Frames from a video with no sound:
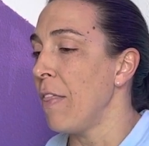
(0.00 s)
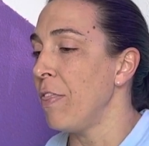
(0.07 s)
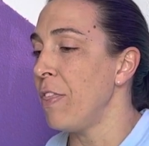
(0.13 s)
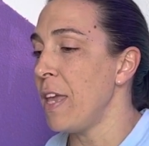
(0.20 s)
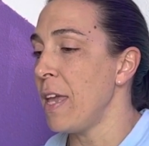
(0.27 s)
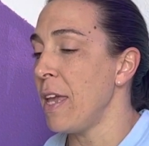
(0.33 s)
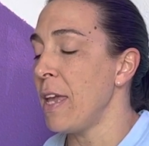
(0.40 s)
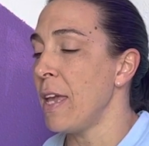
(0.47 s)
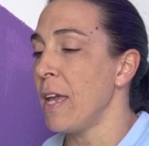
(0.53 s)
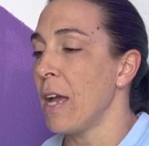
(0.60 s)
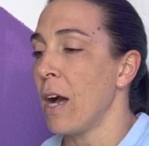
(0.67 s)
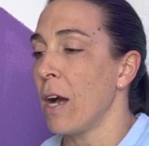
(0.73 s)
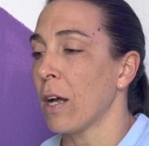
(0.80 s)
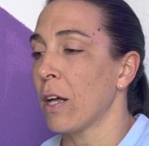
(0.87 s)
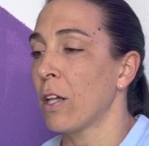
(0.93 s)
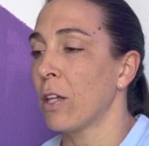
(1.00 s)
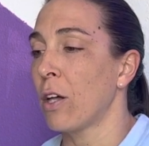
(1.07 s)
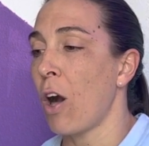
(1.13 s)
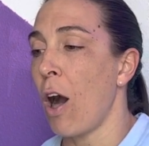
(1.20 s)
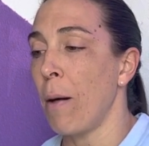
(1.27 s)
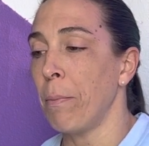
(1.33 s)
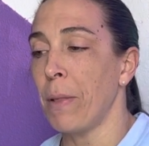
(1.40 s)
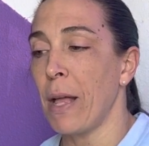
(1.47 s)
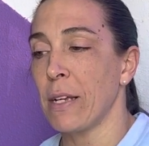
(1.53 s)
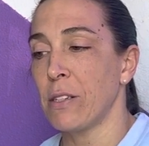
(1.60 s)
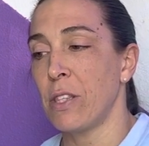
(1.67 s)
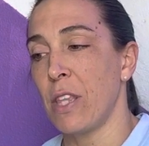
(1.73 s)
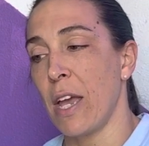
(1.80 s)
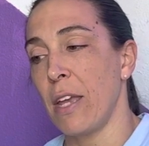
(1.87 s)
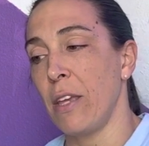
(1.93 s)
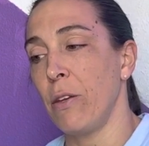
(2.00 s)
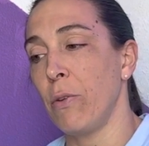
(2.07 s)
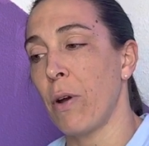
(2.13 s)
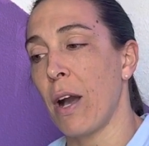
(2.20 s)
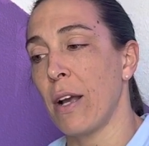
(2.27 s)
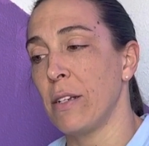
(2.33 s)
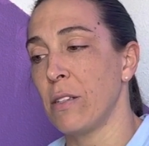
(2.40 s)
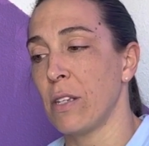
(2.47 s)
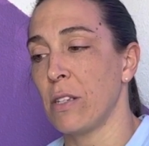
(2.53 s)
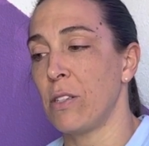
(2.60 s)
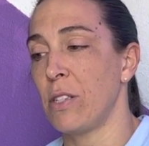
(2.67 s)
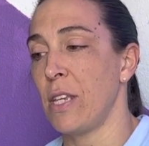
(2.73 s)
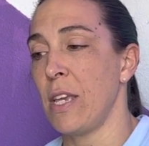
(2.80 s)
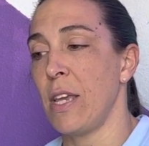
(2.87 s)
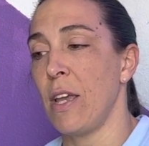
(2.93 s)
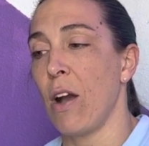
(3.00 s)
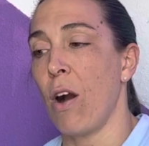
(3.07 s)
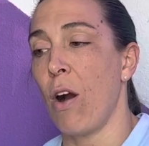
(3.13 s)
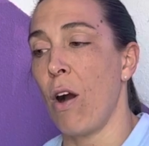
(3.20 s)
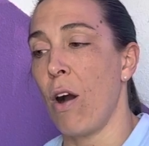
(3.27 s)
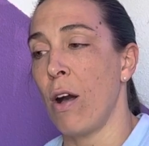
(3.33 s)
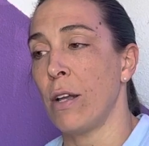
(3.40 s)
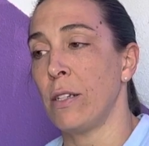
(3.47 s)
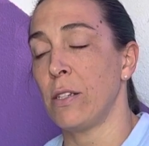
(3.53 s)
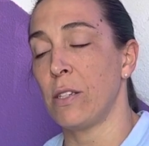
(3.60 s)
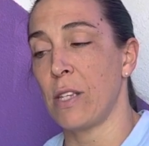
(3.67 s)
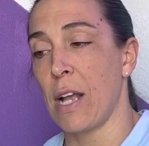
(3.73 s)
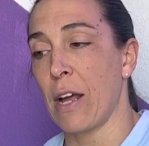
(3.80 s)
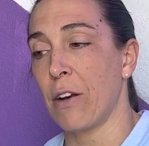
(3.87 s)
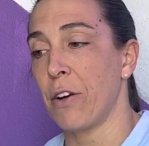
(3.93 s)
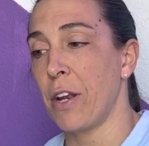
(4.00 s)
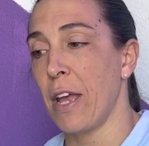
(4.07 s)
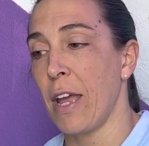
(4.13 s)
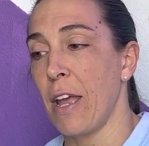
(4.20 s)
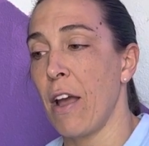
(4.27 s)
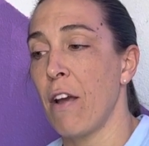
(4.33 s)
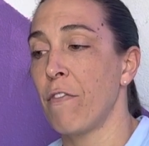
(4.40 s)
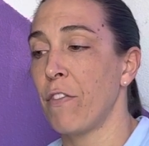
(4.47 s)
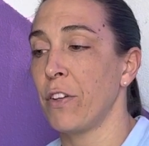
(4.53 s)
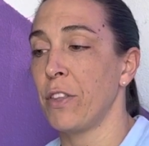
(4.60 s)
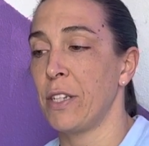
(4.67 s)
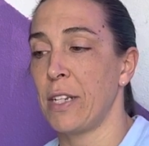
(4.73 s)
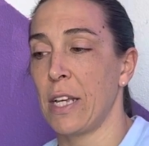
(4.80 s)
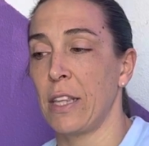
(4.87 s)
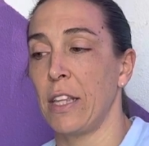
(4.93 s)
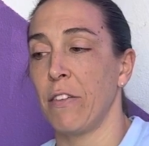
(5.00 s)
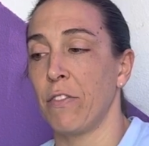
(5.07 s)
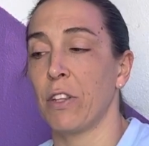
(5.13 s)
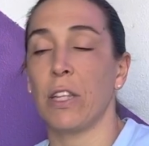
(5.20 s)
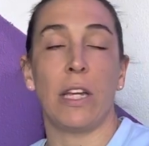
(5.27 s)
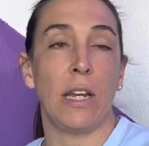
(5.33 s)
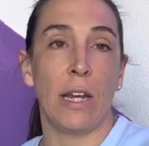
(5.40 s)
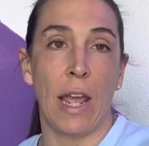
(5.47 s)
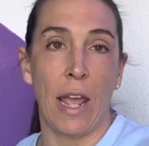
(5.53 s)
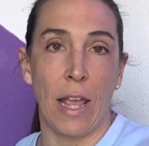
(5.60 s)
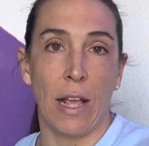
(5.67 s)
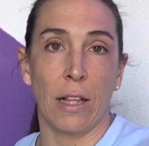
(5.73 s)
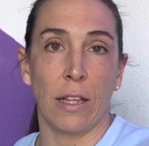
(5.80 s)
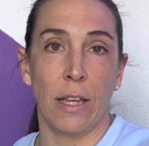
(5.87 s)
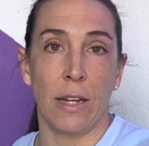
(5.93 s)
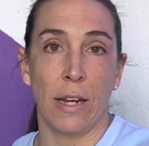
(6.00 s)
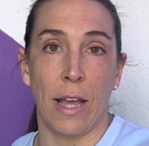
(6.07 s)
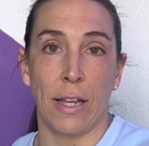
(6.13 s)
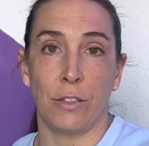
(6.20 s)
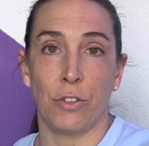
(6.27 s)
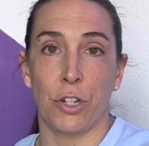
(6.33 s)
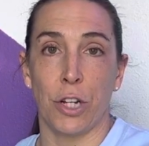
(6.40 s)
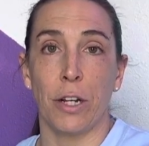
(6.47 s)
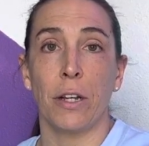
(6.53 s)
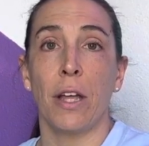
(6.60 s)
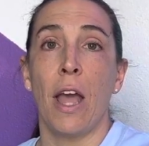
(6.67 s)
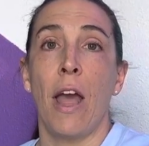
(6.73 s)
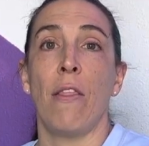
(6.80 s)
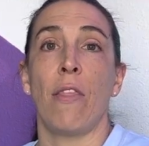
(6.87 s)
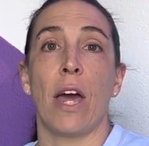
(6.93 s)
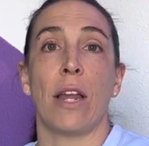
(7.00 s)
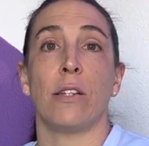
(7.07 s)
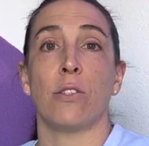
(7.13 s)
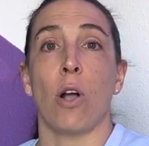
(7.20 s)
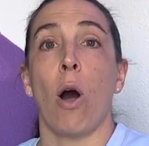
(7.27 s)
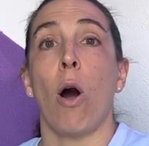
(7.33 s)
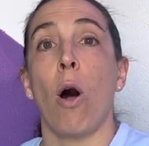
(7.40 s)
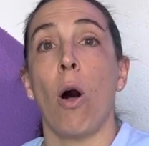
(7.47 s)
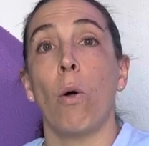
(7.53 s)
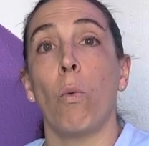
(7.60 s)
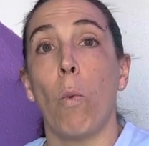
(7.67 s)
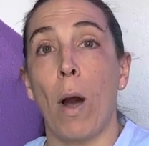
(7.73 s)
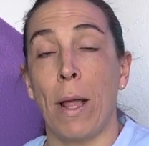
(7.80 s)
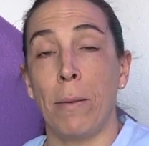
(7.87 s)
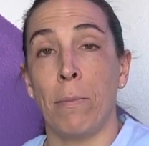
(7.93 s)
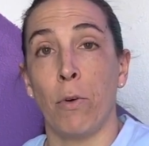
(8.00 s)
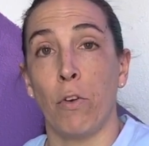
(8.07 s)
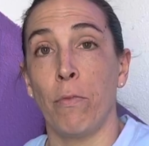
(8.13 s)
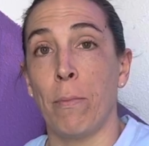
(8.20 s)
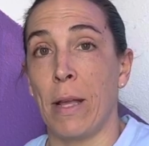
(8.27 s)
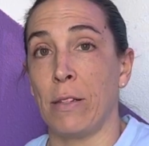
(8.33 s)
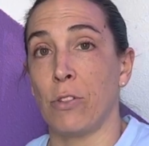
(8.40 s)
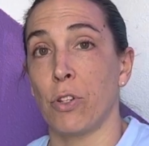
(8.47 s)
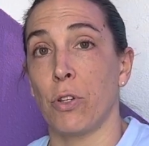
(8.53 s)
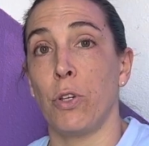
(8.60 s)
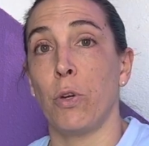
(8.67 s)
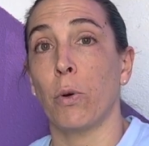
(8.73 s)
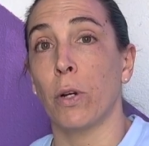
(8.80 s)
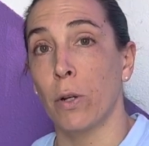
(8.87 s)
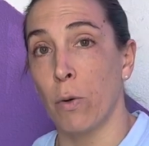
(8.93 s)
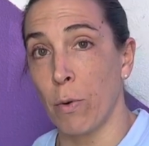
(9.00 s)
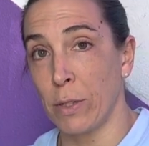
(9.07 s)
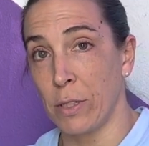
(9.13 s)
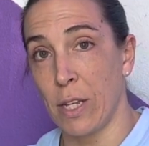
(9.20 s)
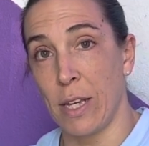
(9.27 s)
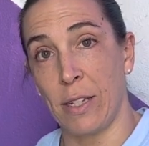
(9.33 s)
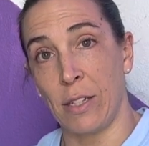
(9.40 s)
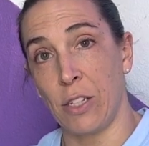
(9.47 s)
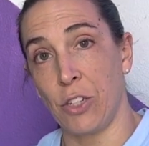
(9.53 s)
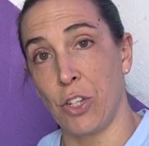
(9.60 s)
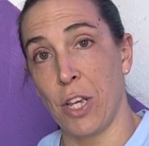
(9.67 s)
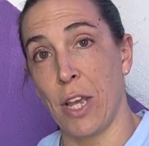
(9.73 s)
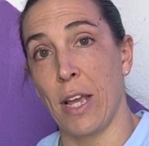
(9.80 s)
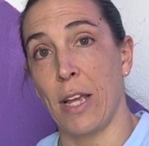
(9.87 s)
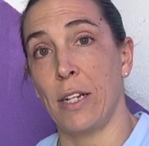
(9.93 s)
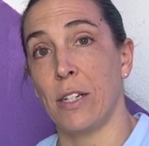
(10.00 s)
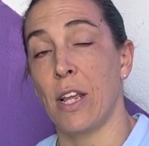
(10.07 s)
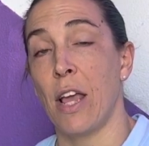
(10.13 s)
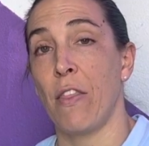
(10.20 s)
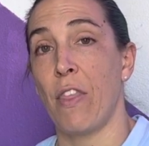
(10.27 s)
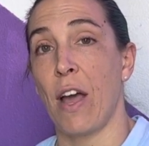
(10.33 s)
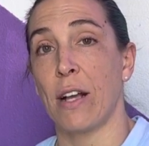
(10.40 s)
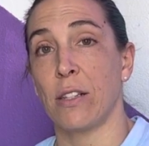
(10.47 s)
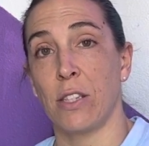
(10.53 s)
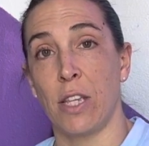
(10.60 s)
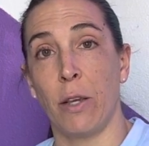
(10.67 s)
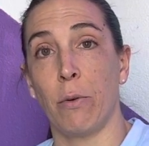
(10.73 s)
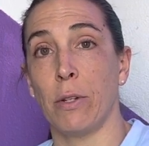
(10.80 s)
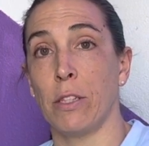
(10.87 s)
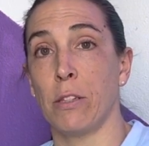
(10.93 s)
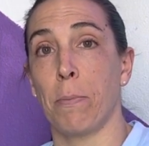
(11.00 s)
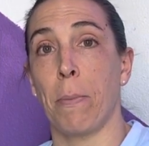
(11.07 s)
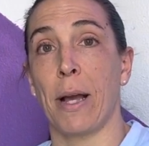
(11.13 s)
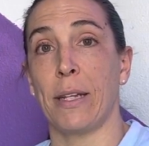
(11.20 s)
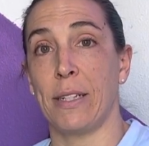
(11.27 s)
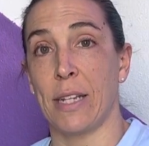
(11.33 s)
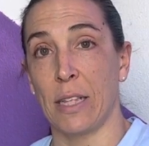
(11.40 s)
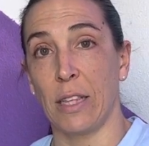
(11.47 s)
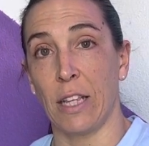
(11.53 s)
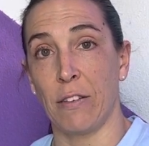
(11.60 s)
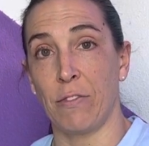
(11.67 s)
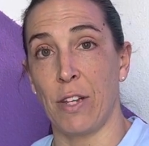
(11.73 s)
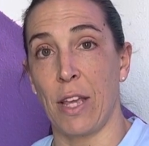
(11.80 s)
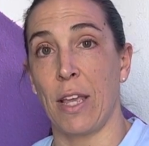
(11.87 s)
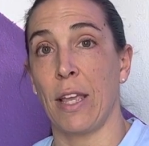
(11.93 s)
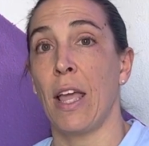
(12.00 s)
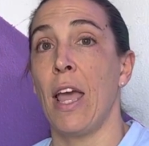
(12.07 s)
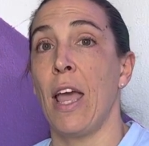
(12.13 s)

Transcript: The complex that you guys see on Saturday for the deadlift clean, hang clean, and jerk, that is all one movement. So you're going to initiate that sequence by deadlifting,